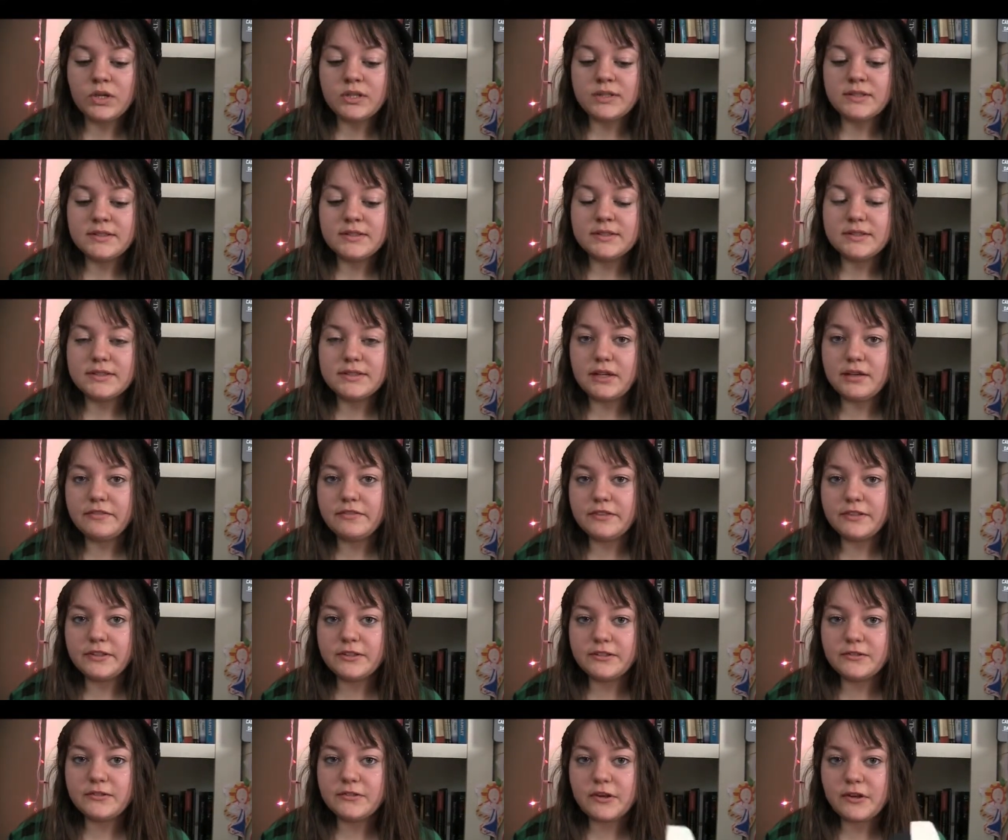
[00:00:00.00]

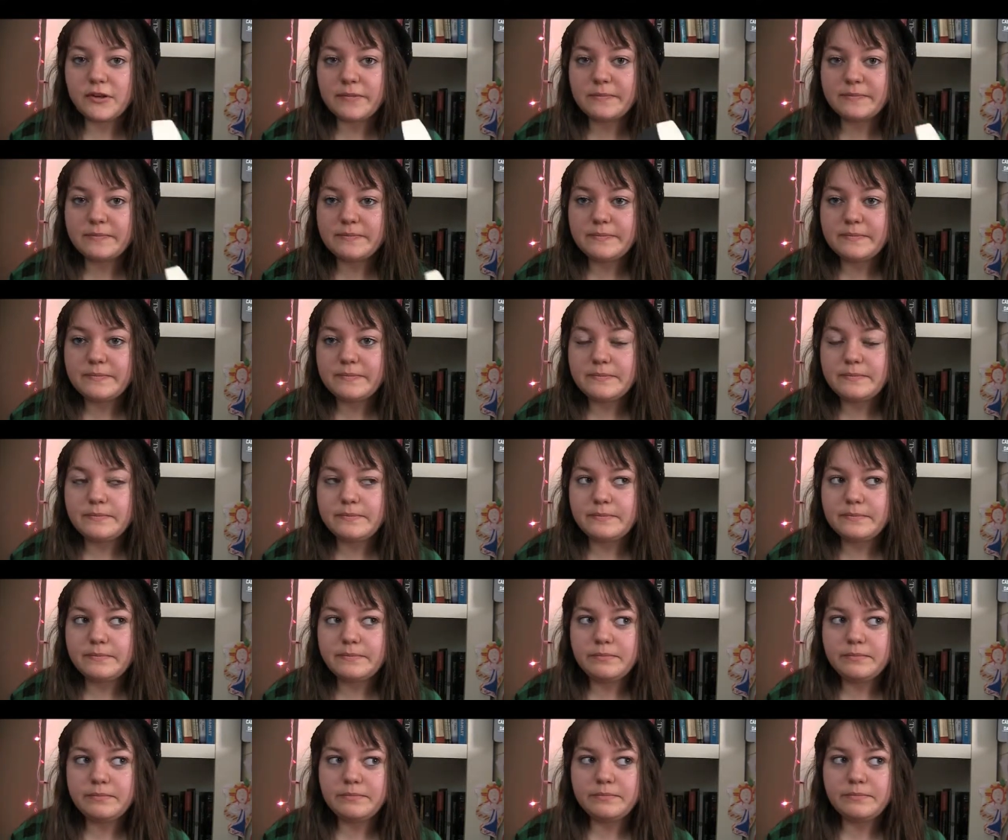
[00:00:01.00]
suffers from
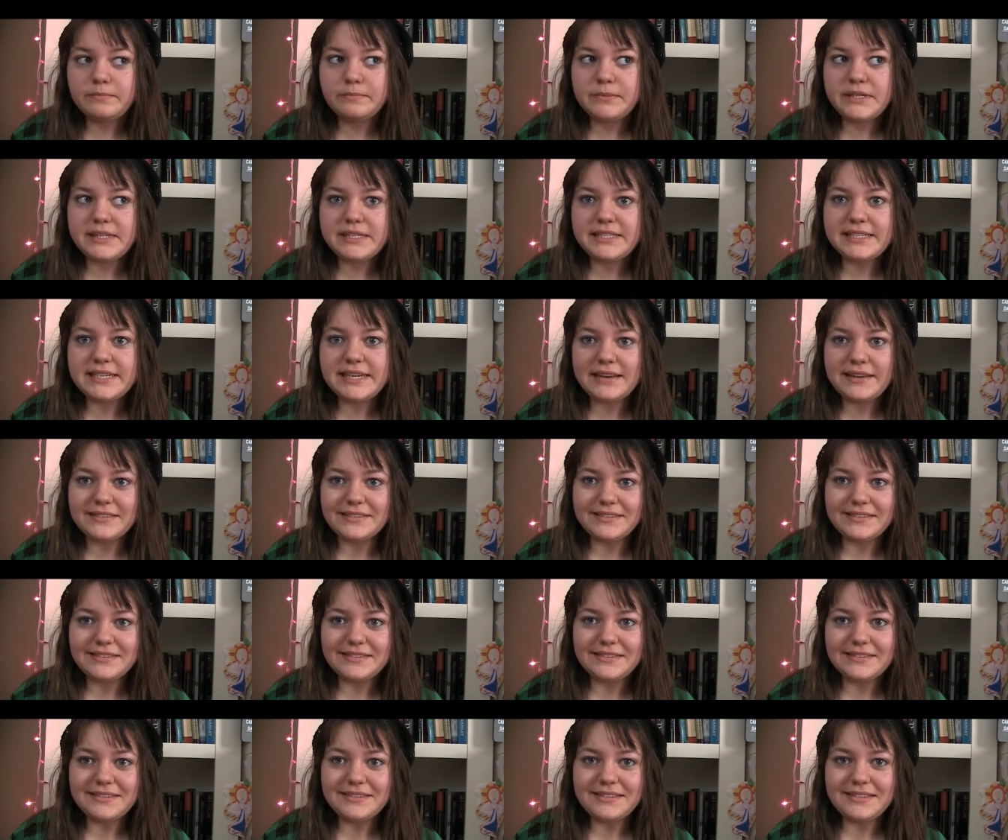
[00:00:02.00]

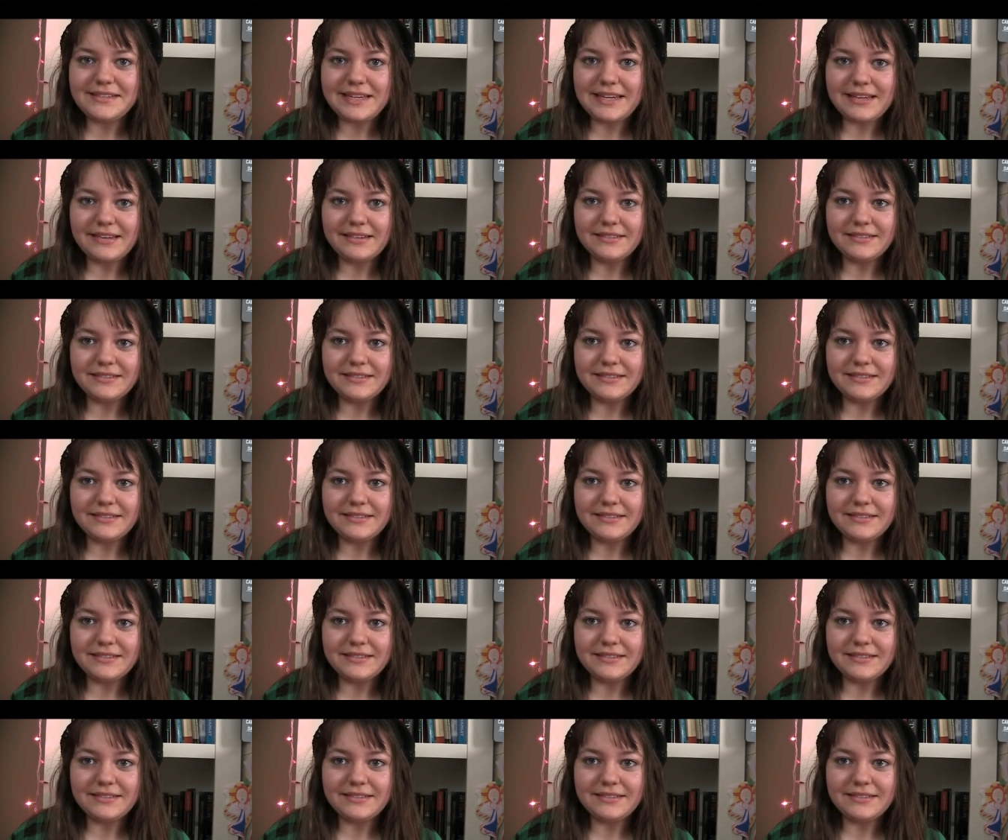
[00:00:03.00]
PTSD.